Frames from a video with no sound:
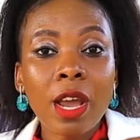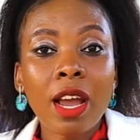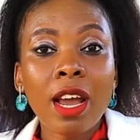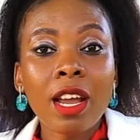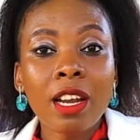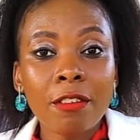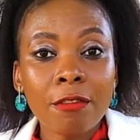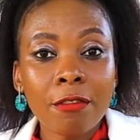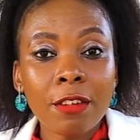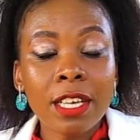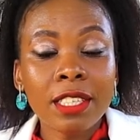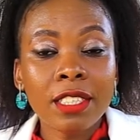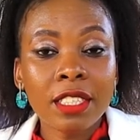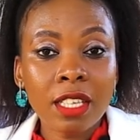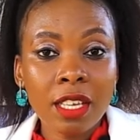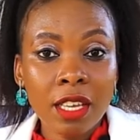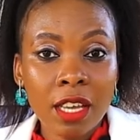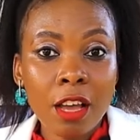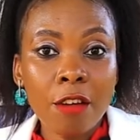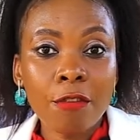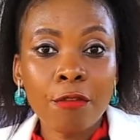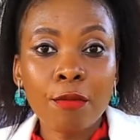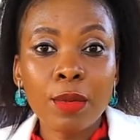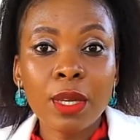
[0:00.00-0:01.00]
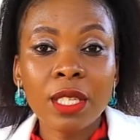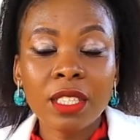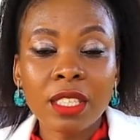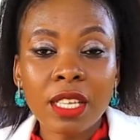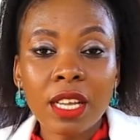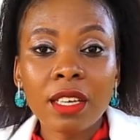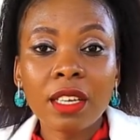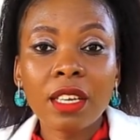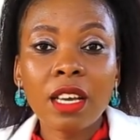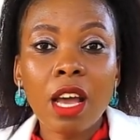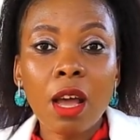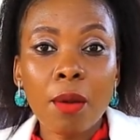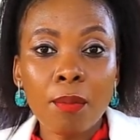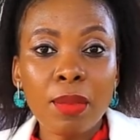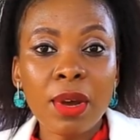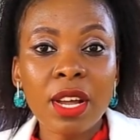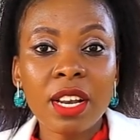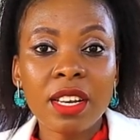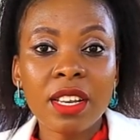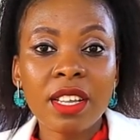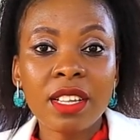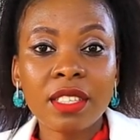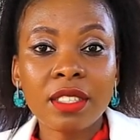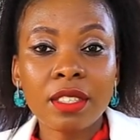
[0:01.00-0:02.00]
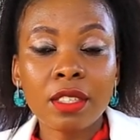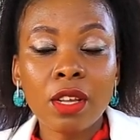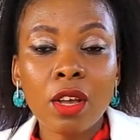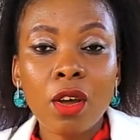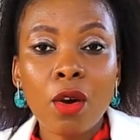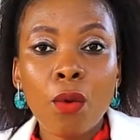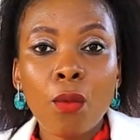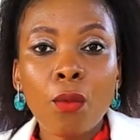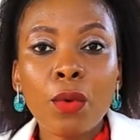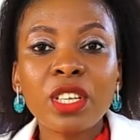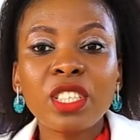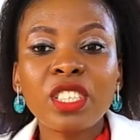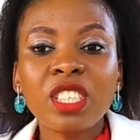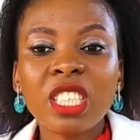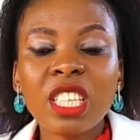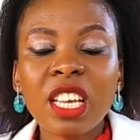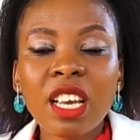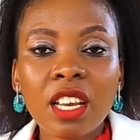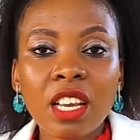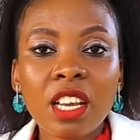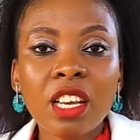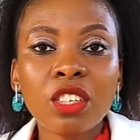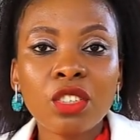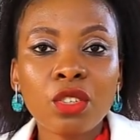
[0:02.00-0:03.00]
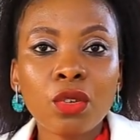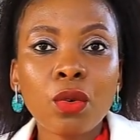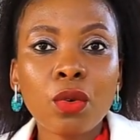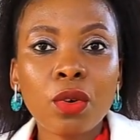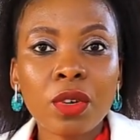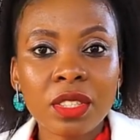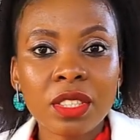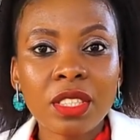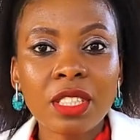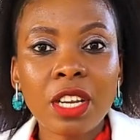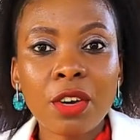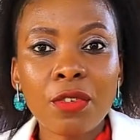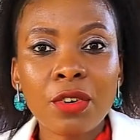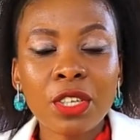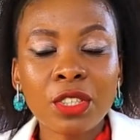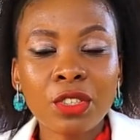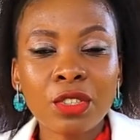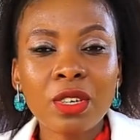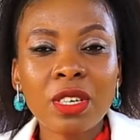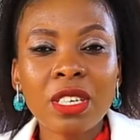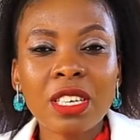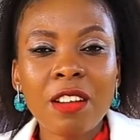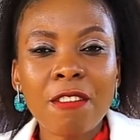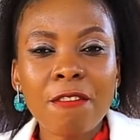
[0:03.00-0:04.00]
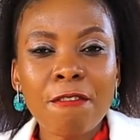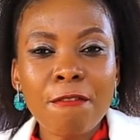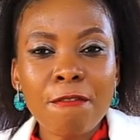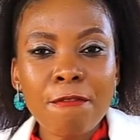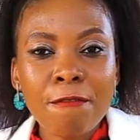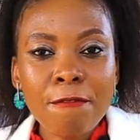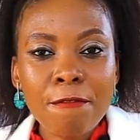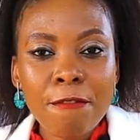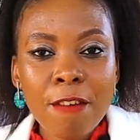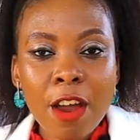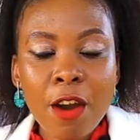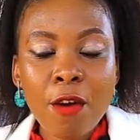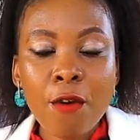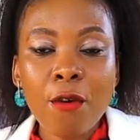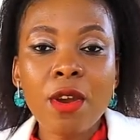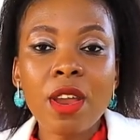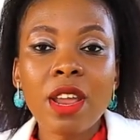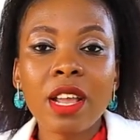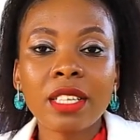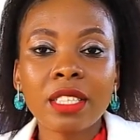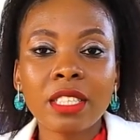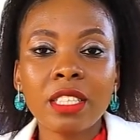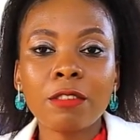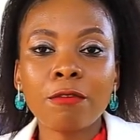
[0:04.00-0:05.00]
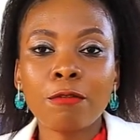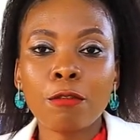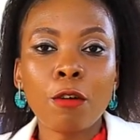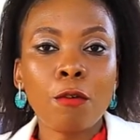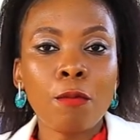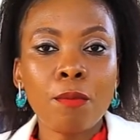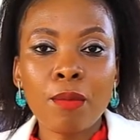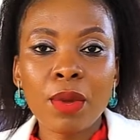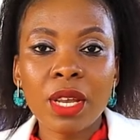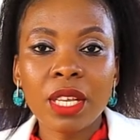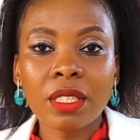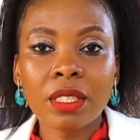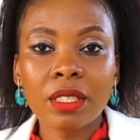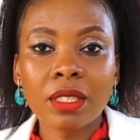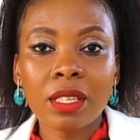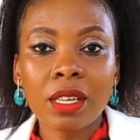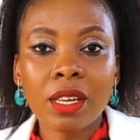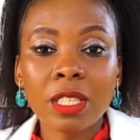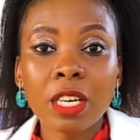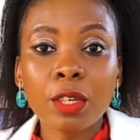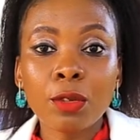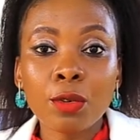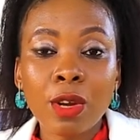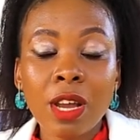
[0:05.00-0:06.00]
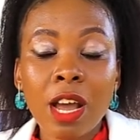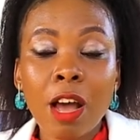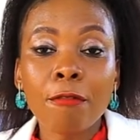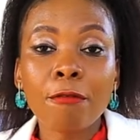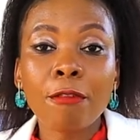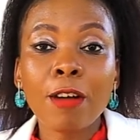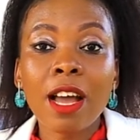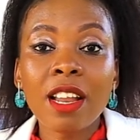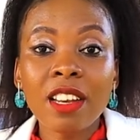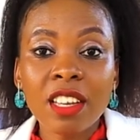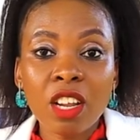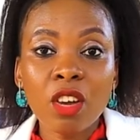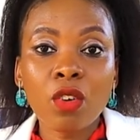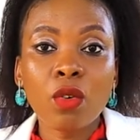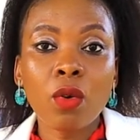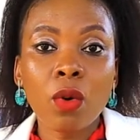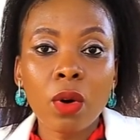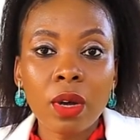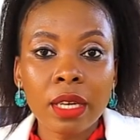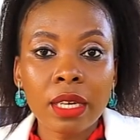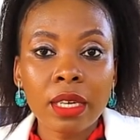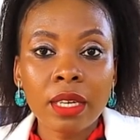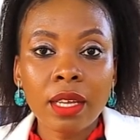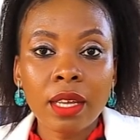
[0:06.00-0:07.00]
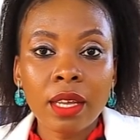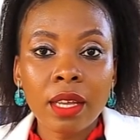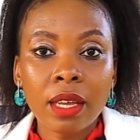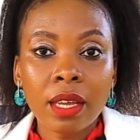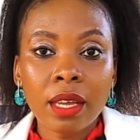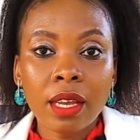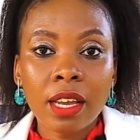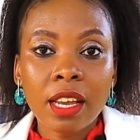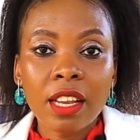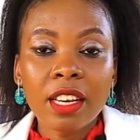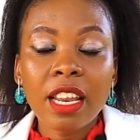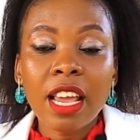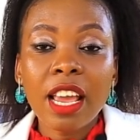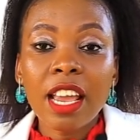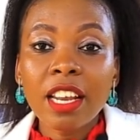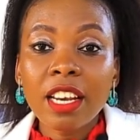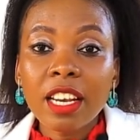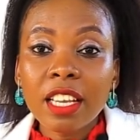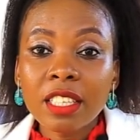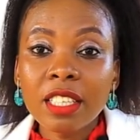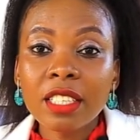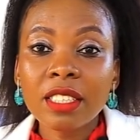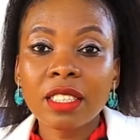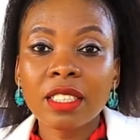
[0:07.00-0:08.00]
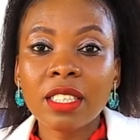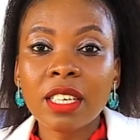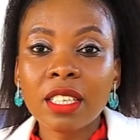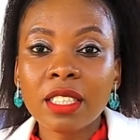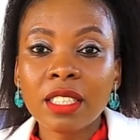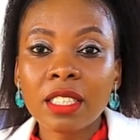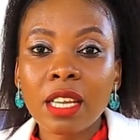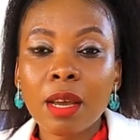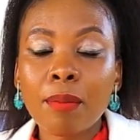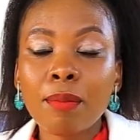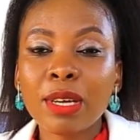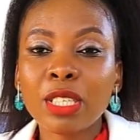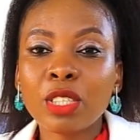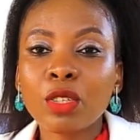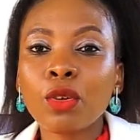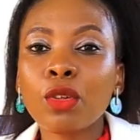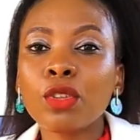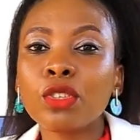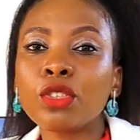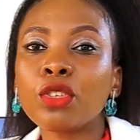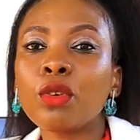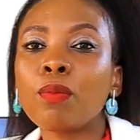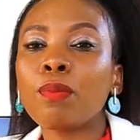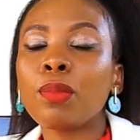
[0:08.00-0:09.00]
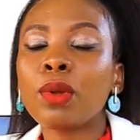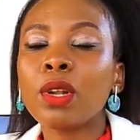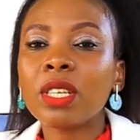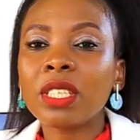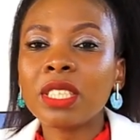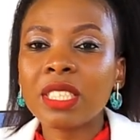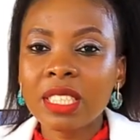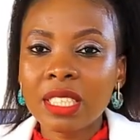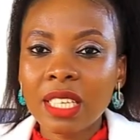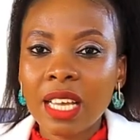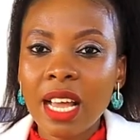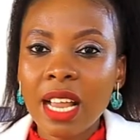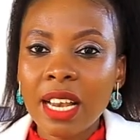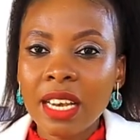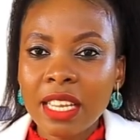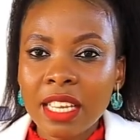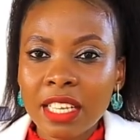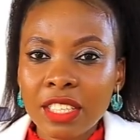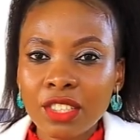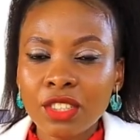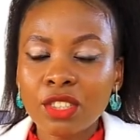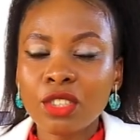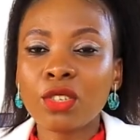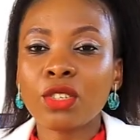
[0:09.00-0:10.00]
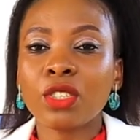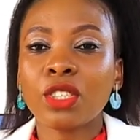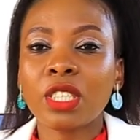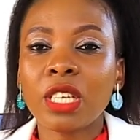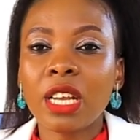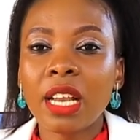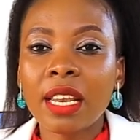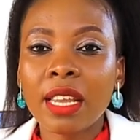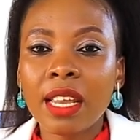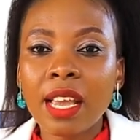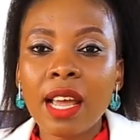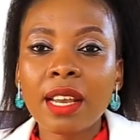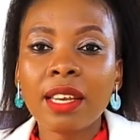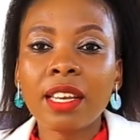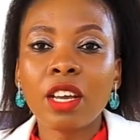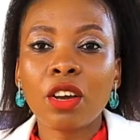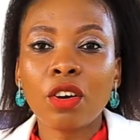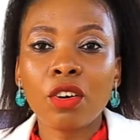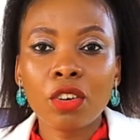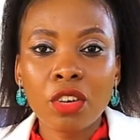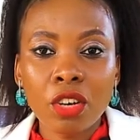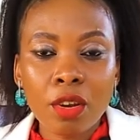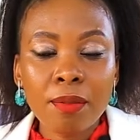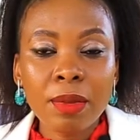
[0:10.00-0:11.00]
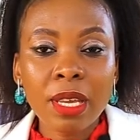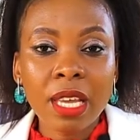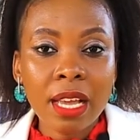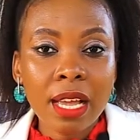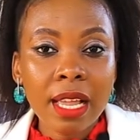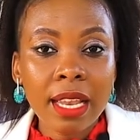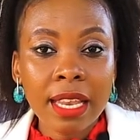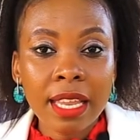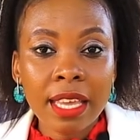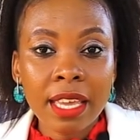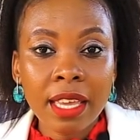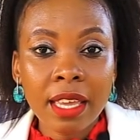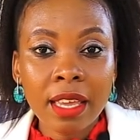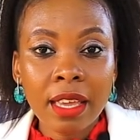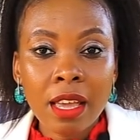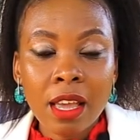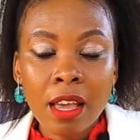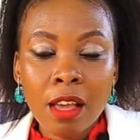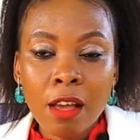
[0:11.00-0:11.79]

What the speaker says: are advising governments and companies, we take into consideration the various developments that we have undergone in the energy sector, but also politically, socially, and economically.